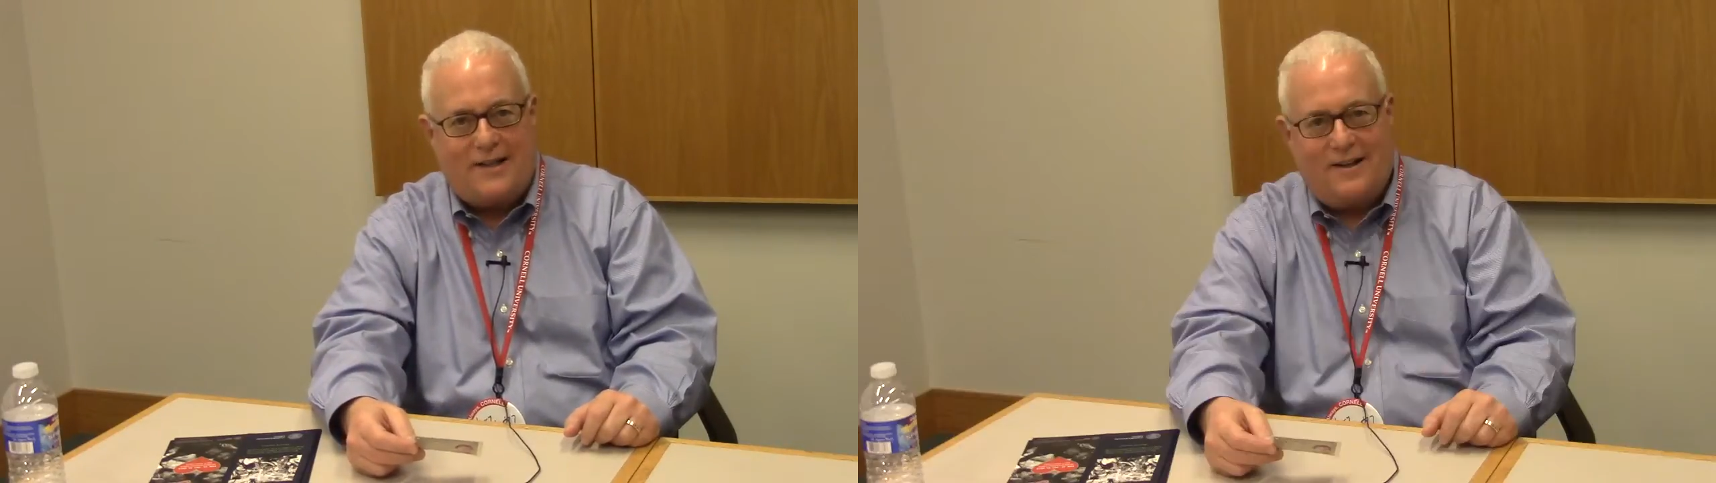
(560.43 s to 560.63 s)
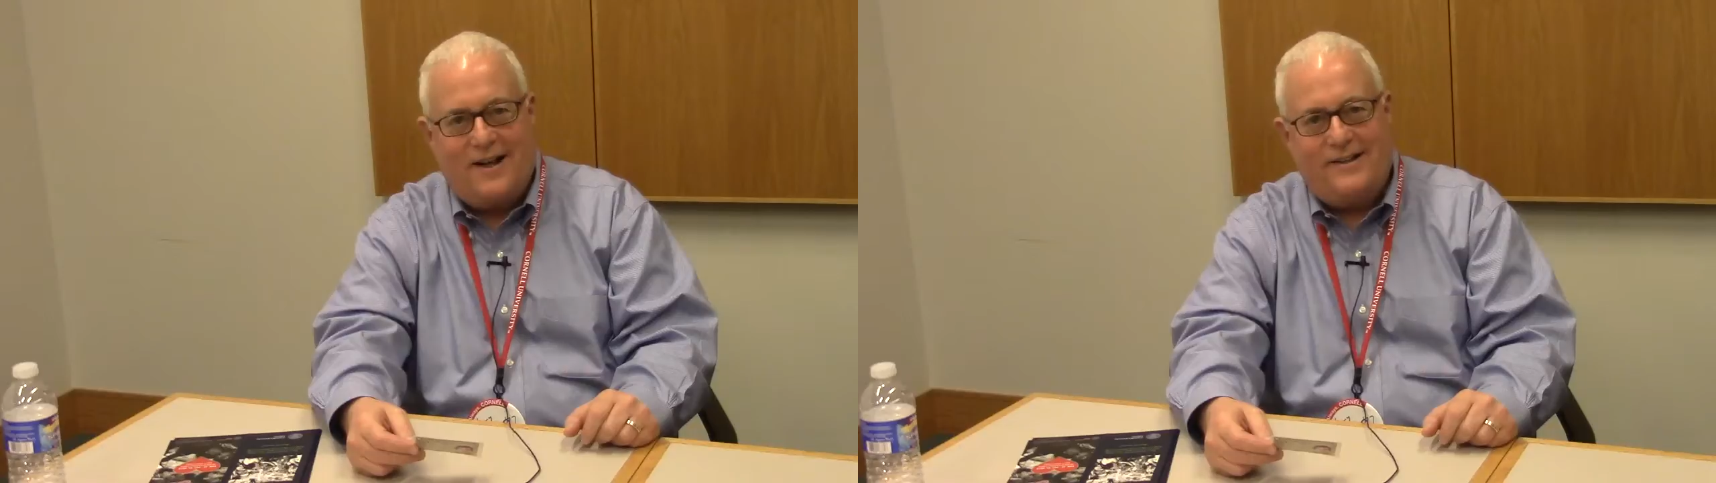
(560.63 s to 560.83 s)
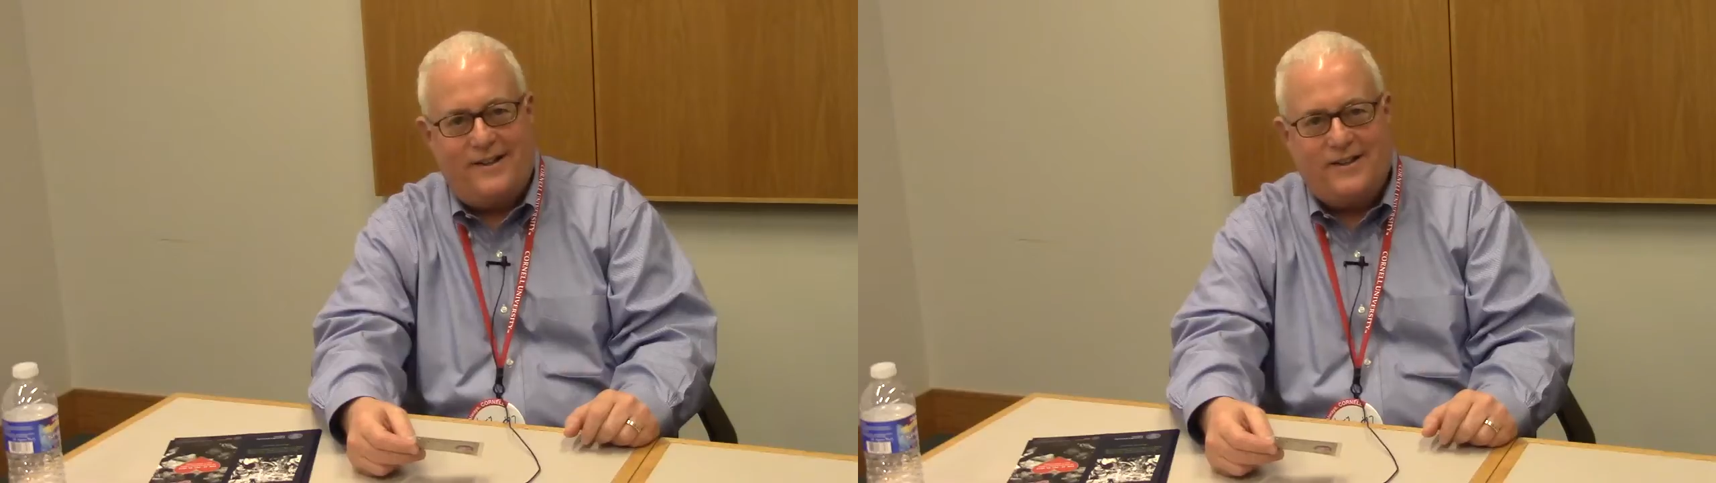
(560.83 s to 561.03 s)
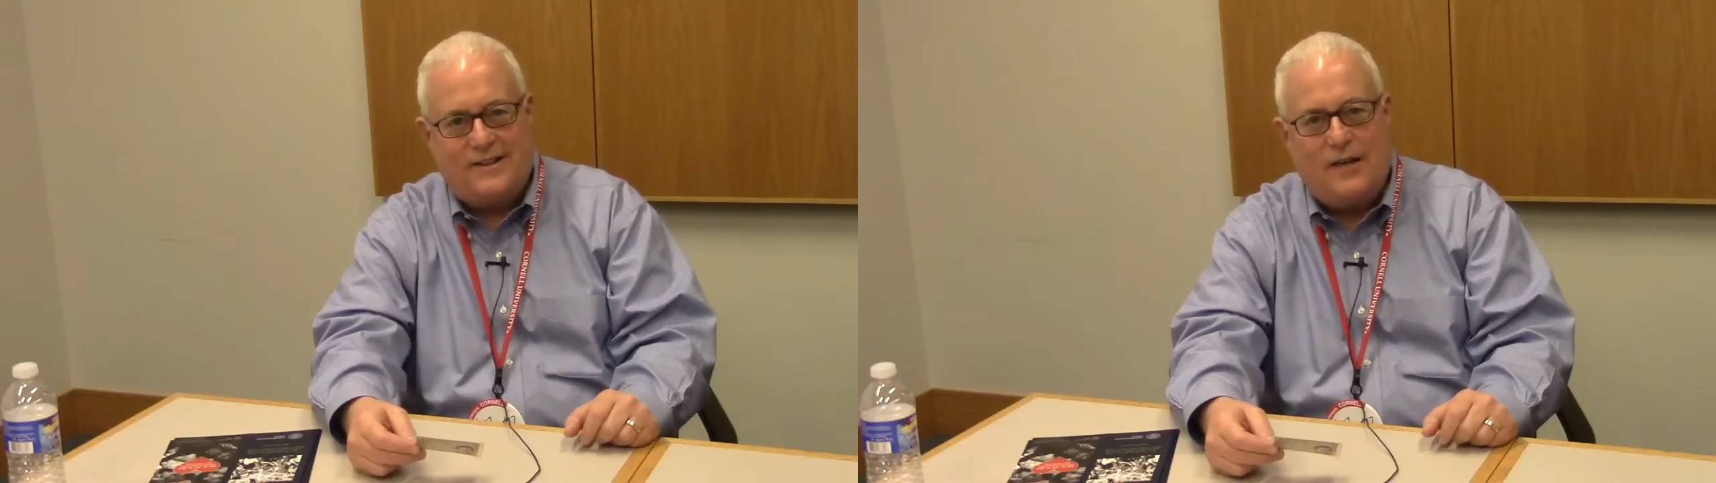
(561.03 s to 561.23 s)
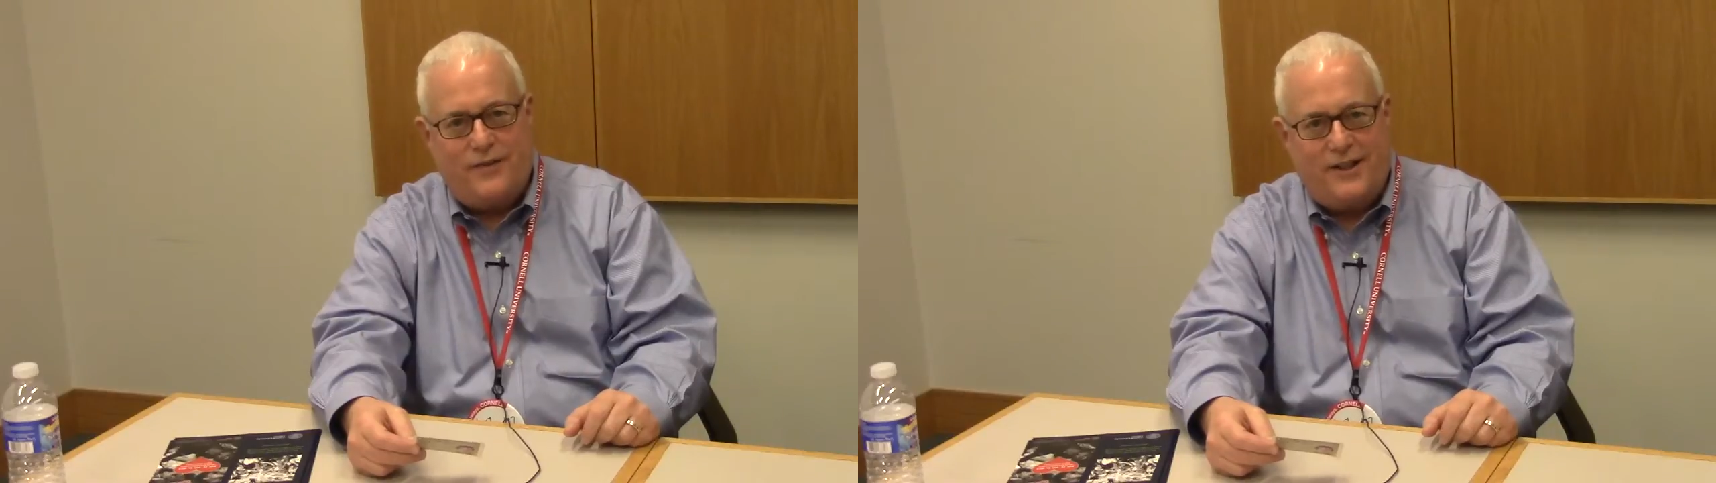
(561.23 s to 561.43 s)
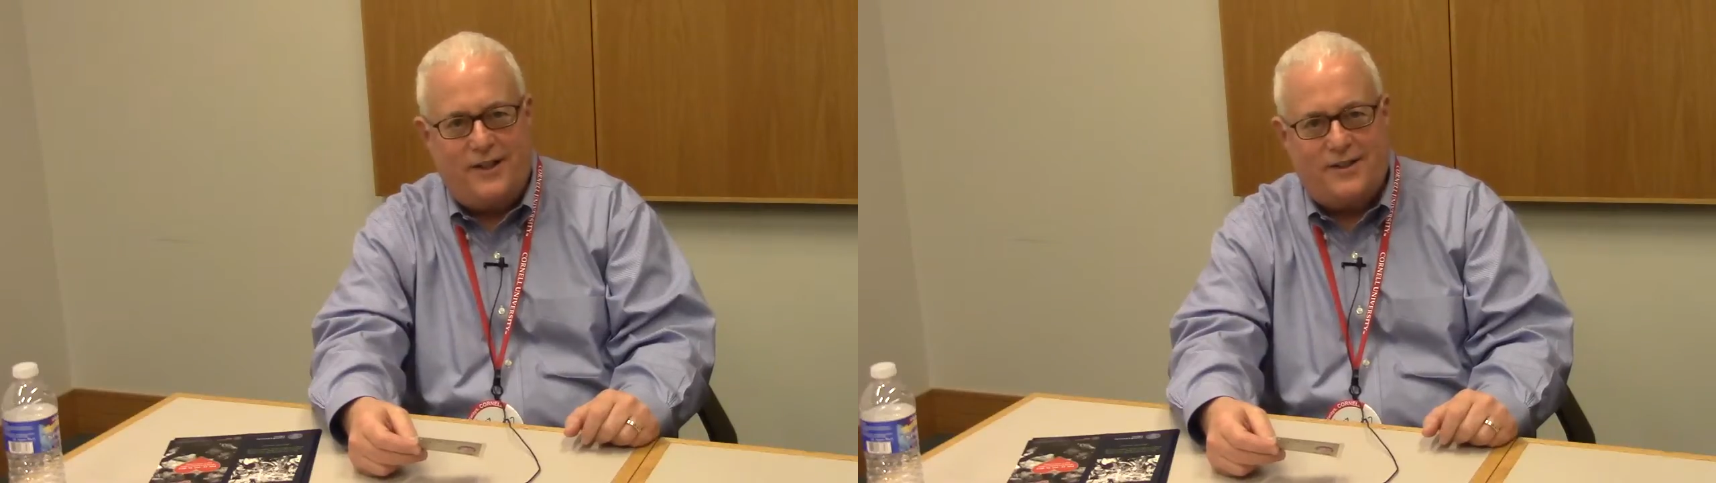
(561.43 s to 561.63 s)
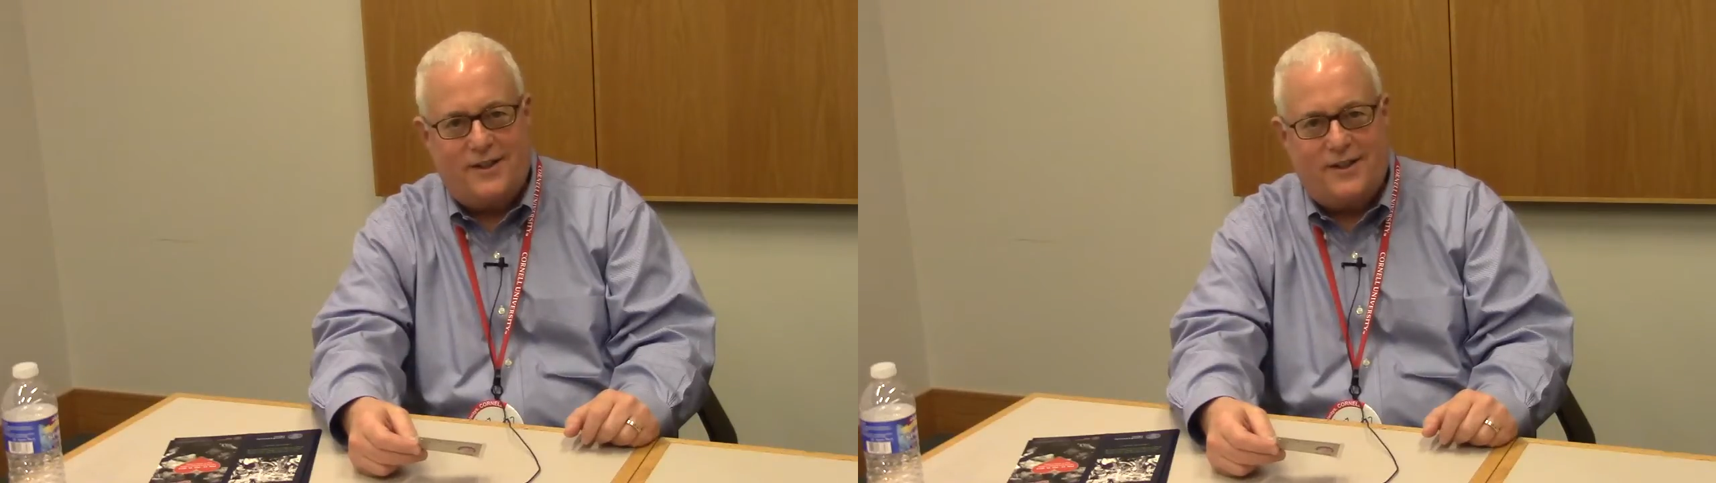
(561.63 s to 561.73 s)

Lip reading: in the 1970s.